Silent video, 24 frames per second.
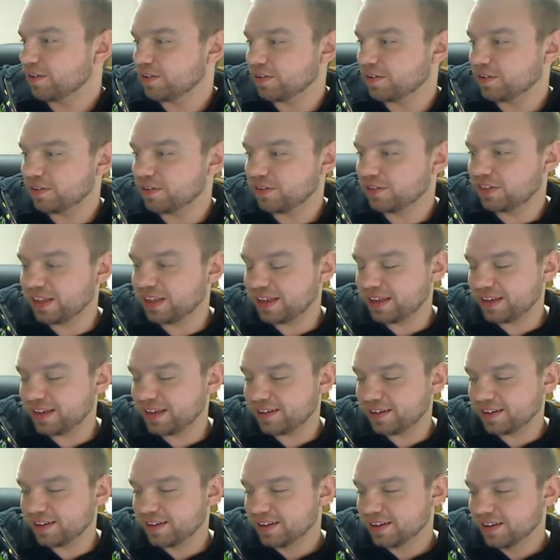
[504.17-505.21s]

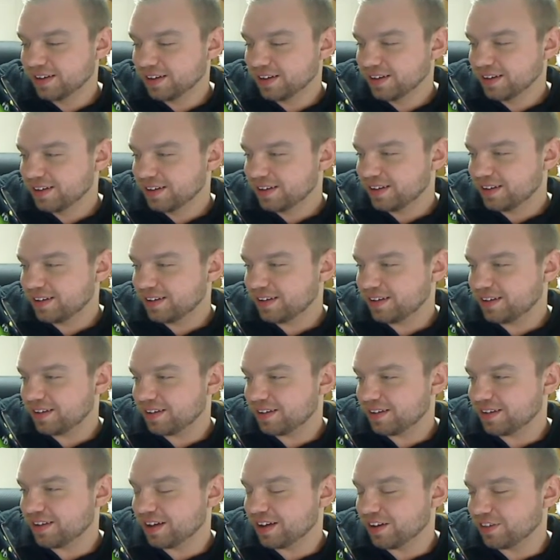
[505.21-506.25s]
The
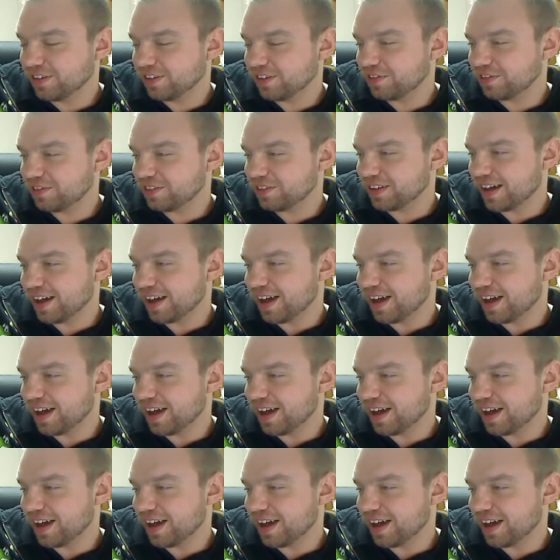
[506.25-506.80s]
other